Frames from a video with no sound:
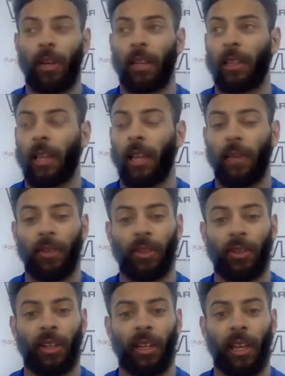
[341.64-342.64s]
like the gaffer's
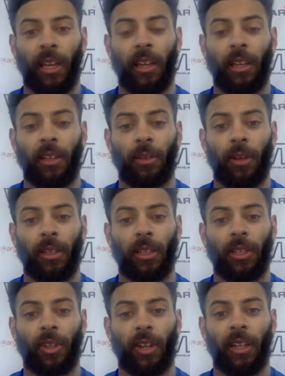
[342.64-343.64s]
trying to get it into us
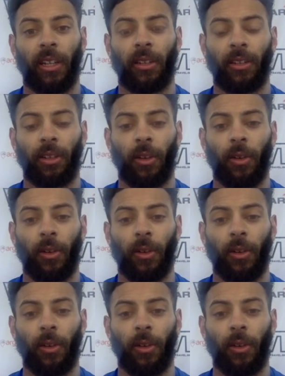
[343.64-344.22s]
in training, so